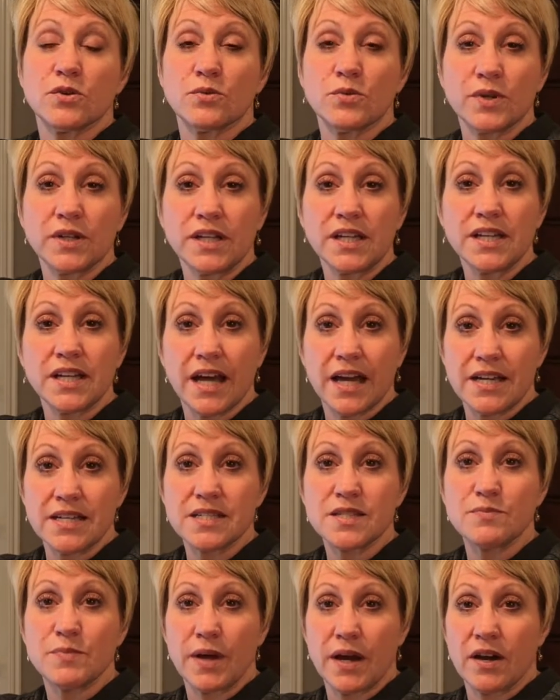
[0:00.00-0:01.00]
a really
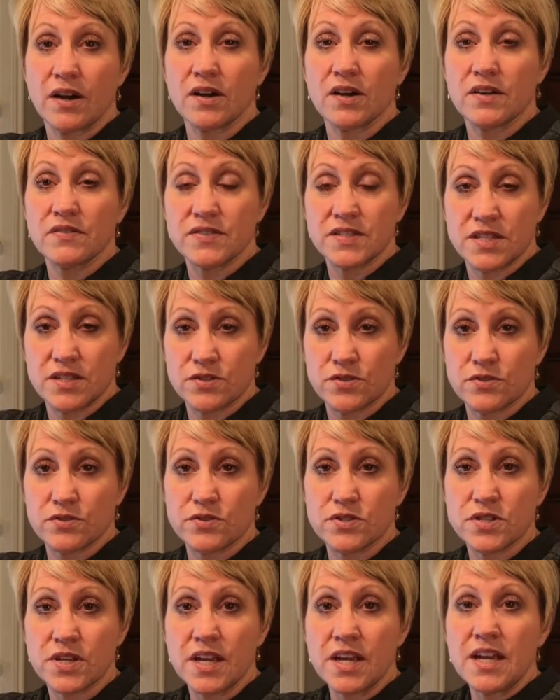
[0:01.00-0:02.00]
nice pair of
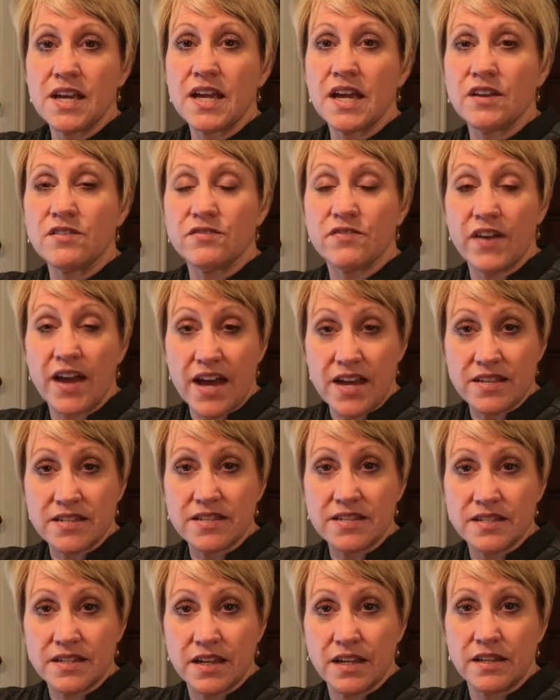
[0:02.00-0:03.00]
scissors.
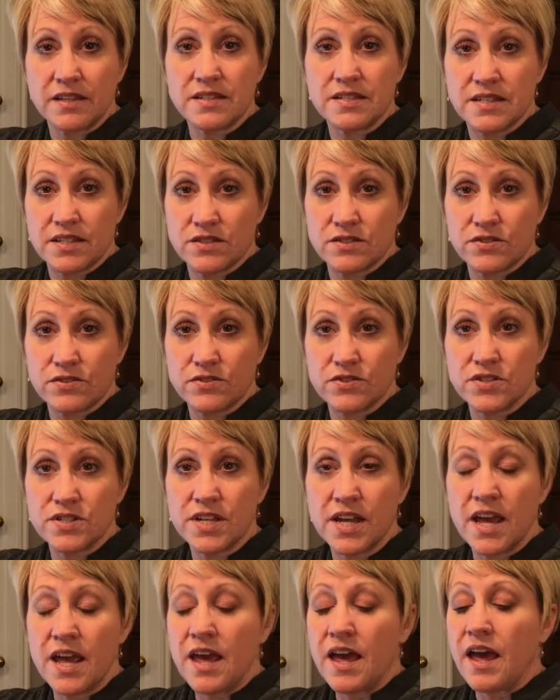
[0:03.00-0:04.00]
Invest in
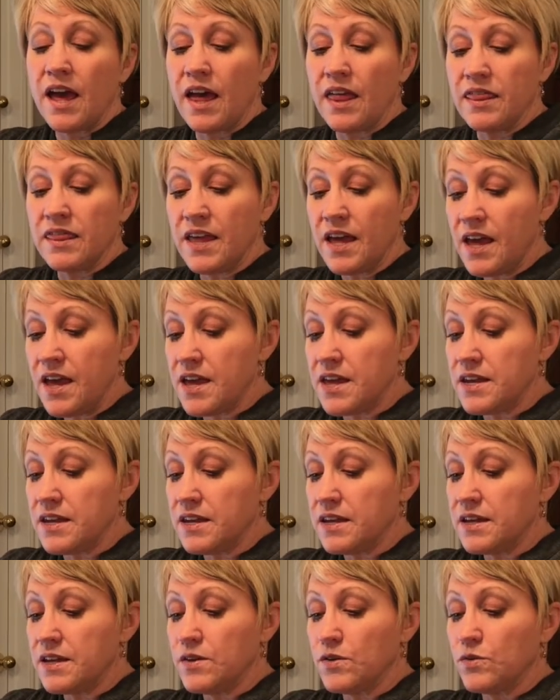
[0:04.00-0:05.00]
scissors, and
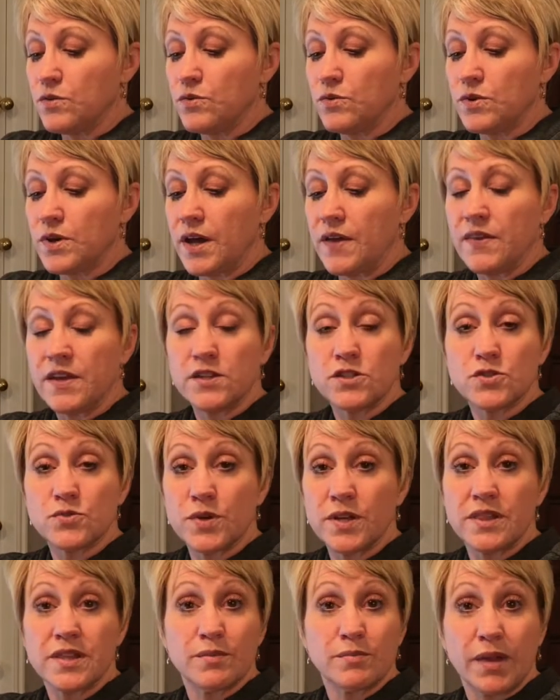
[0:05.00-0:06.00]
then
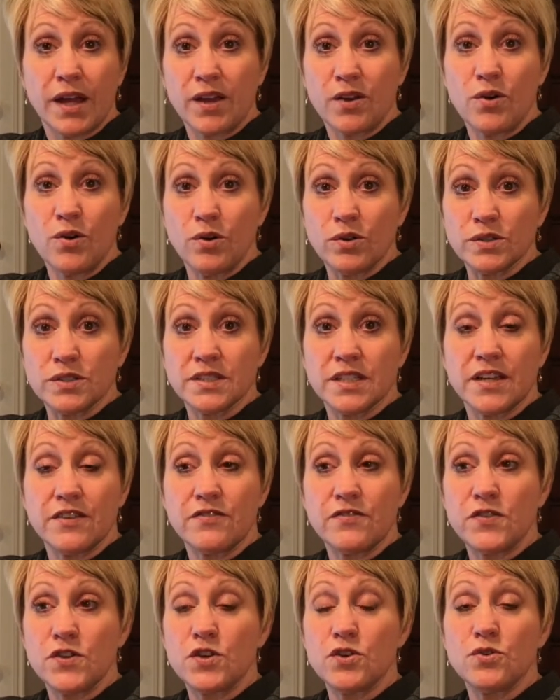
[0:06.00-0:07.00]
treat them like gold.
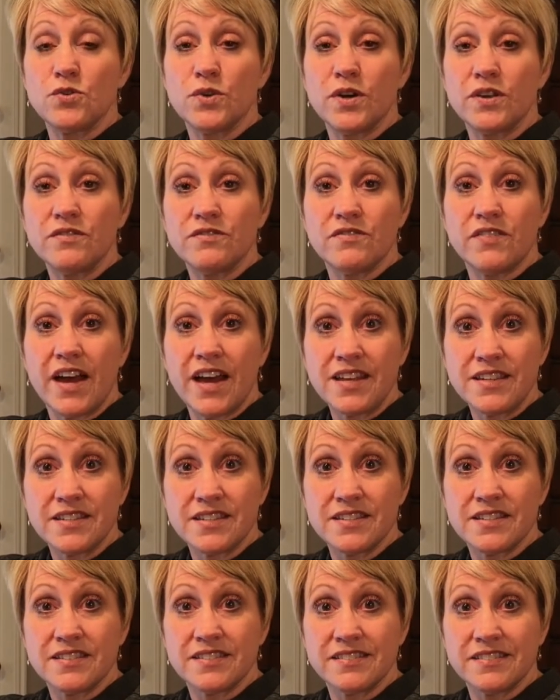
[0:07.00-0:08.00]
If you
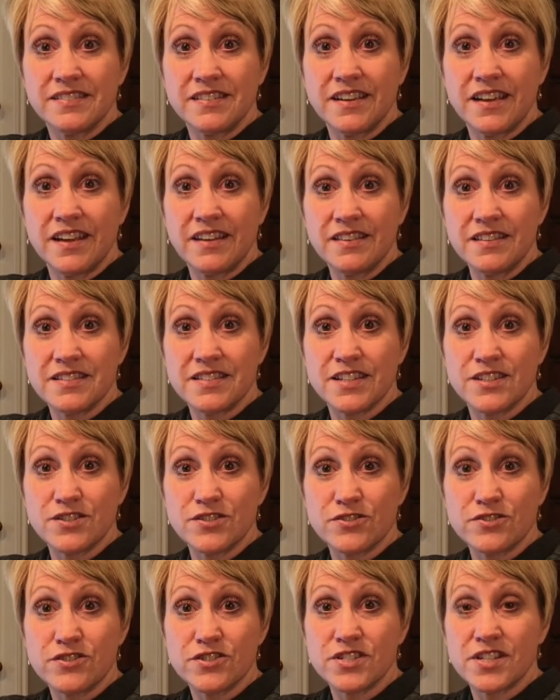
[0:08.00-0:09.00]
invest in the
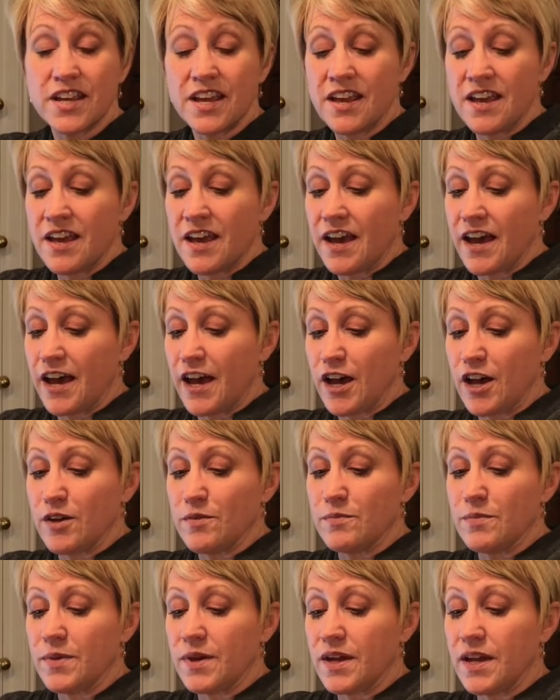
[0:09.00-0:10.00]
scissors,
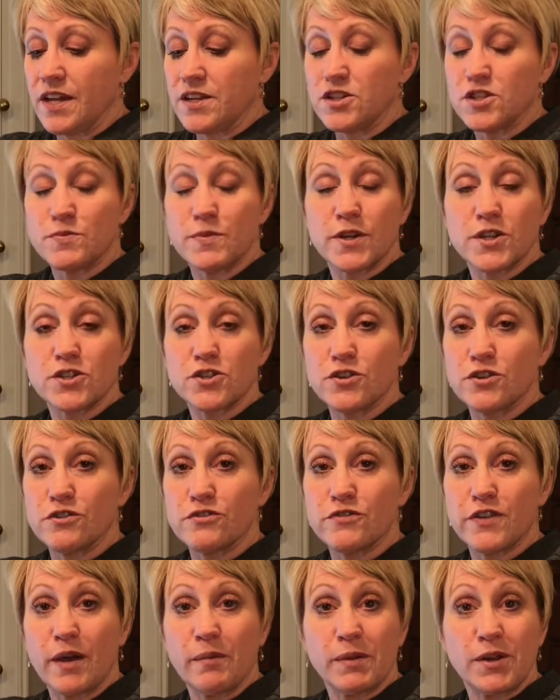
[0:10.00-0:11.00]
and just make sure your
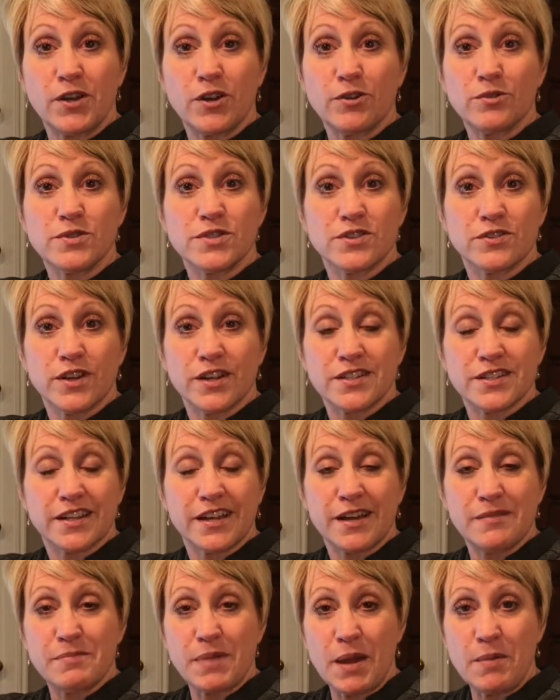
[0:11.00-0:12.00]
family knows they're not to
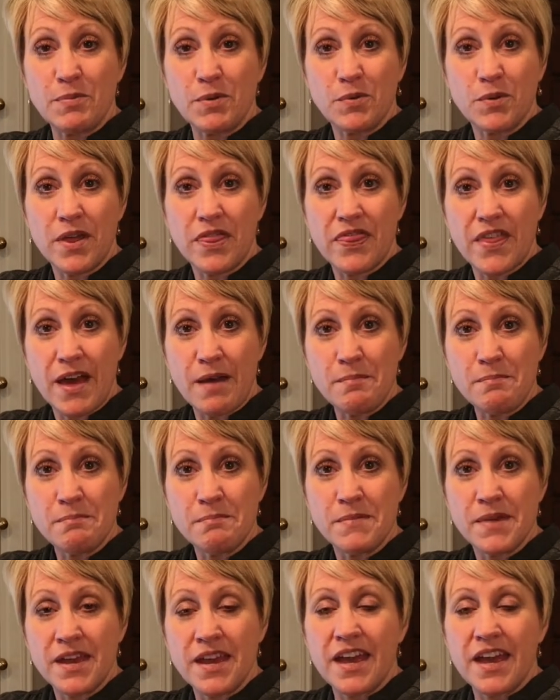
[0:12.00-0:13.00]
cut paper with them,
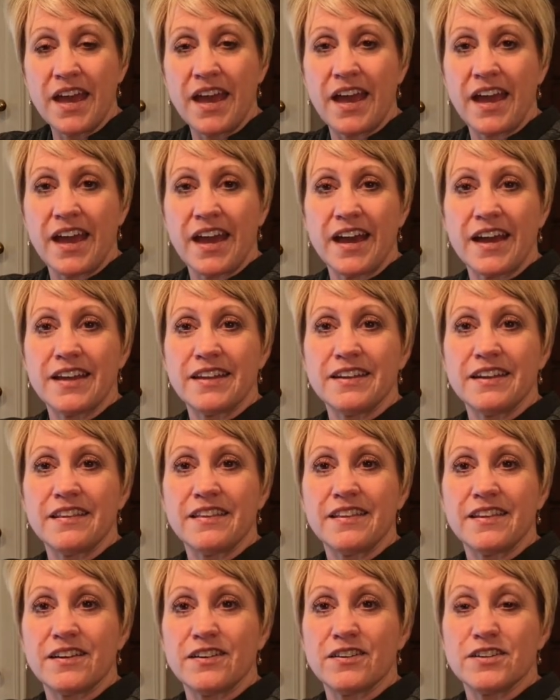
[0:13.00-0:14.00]
and
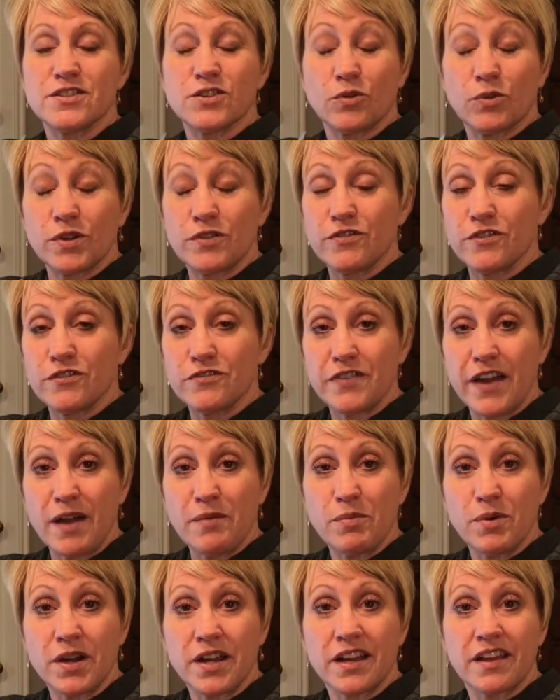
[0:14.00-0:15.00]
it's only for
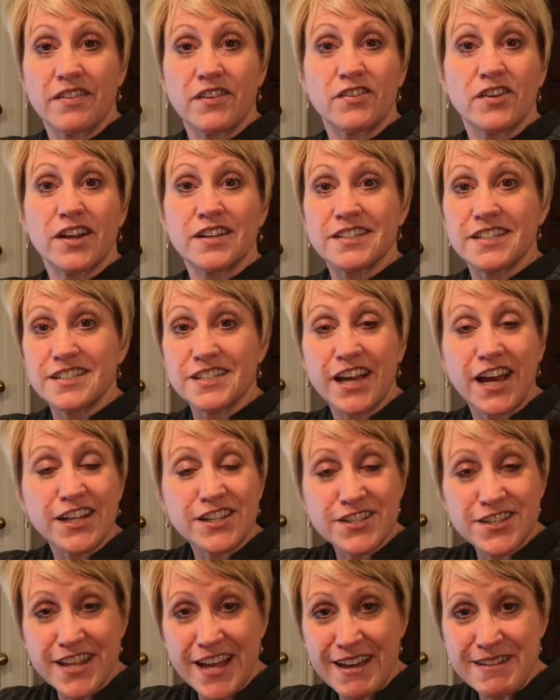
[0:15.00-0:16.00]
fabric, and they're not to
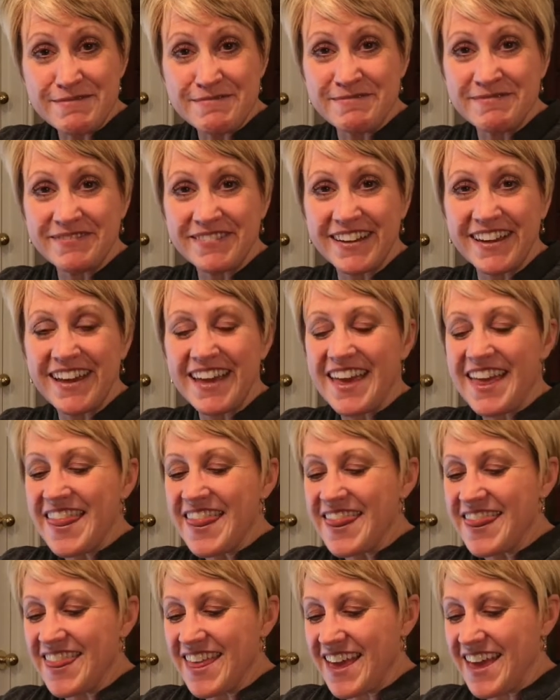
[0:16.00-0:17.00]
touch them,
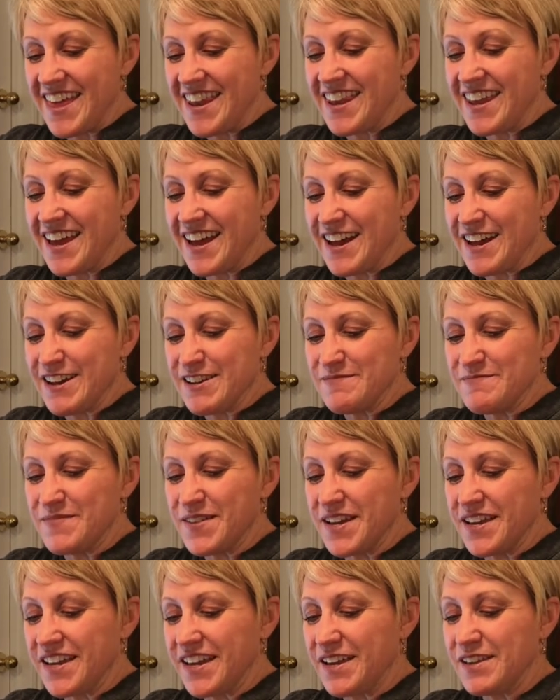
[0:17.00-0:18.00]
then
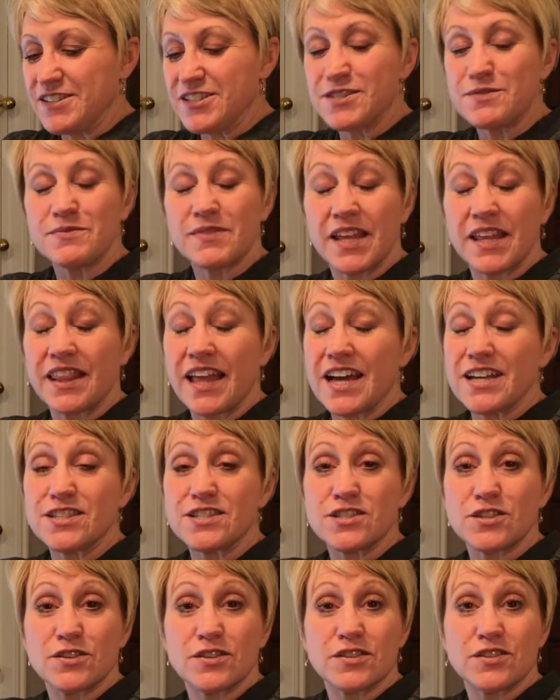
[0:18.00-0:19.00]
they
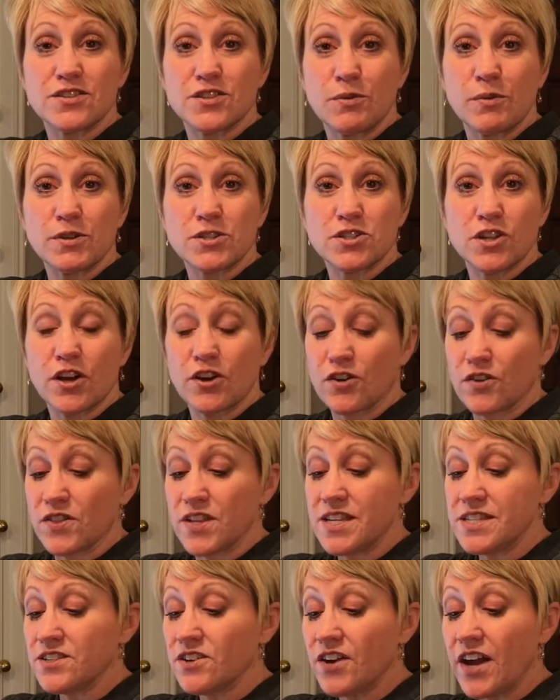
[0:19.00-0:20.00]
last so much longer.
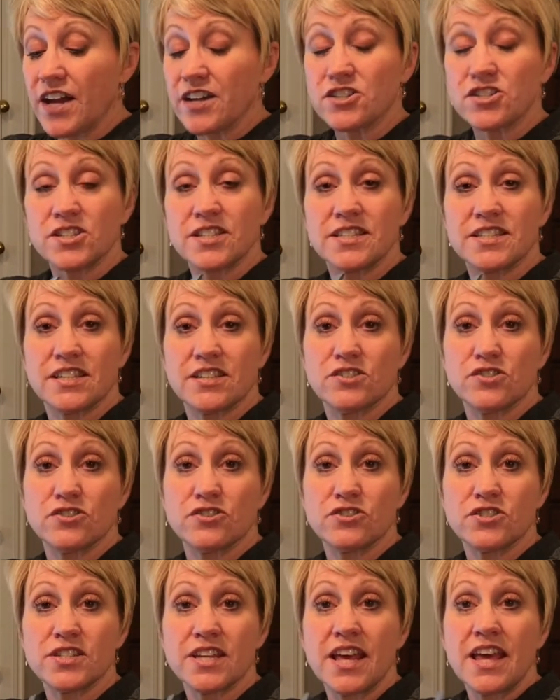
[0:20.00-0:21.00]
These are actually
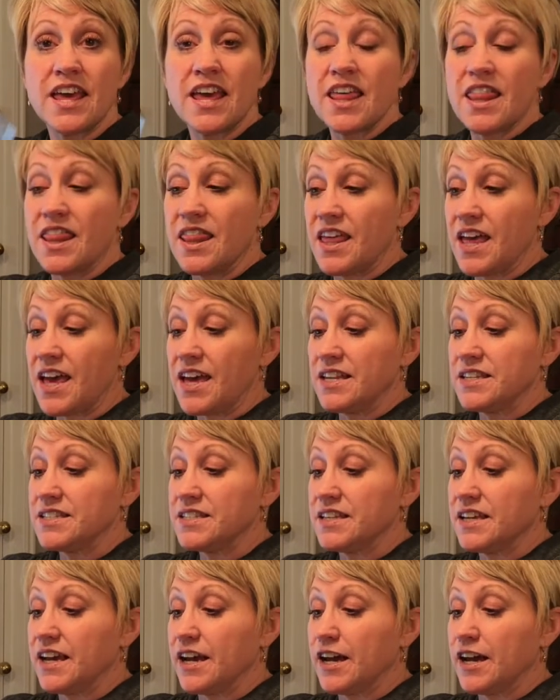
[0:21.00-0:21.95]
scissors that